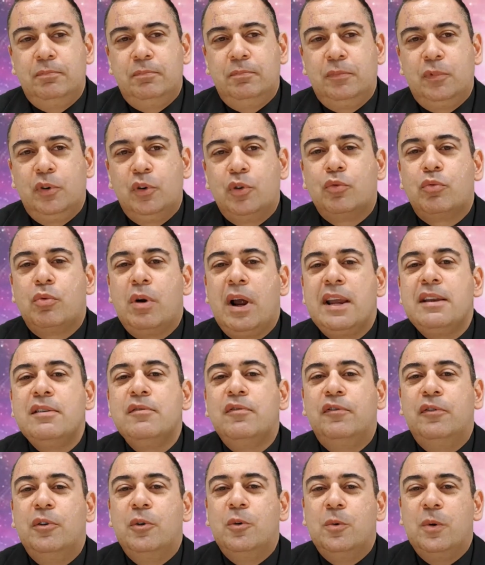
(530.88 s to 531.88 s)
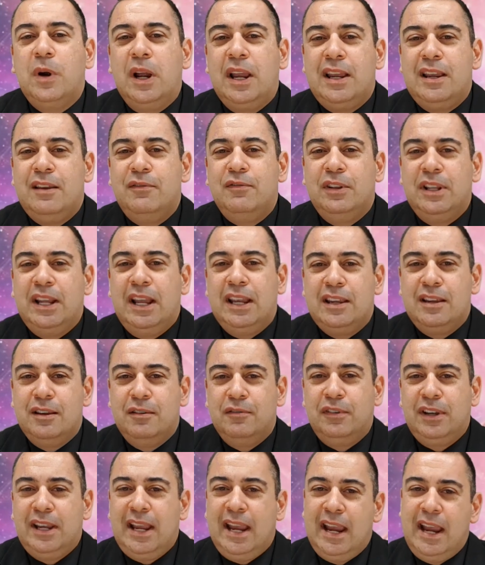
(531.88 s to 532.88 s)
grateful even that
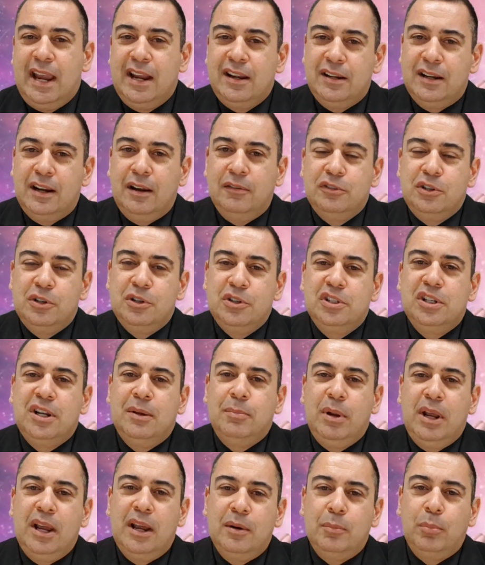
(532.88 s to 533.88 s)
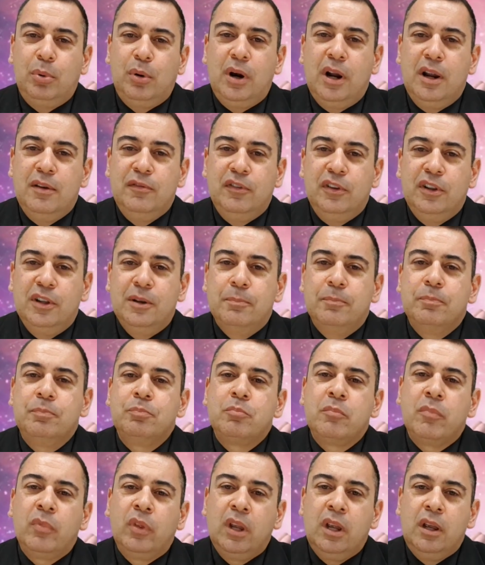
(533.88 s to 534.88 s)
you've cared enough to step out and pray for them.
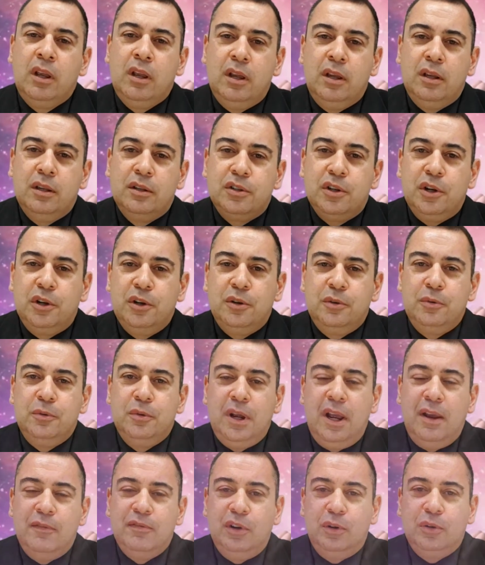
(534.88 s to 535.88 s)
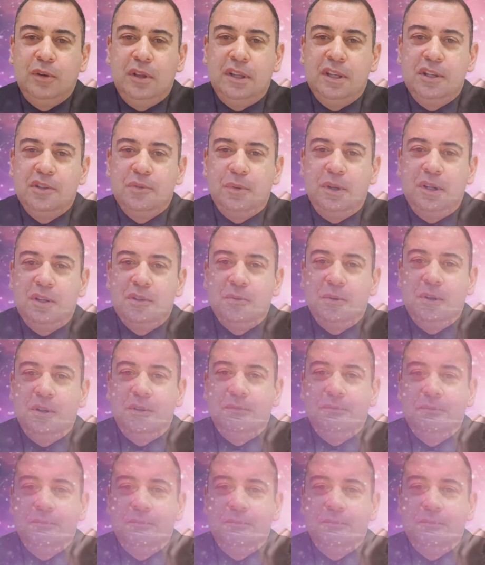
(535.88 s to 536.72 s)
So have a look at this one as well.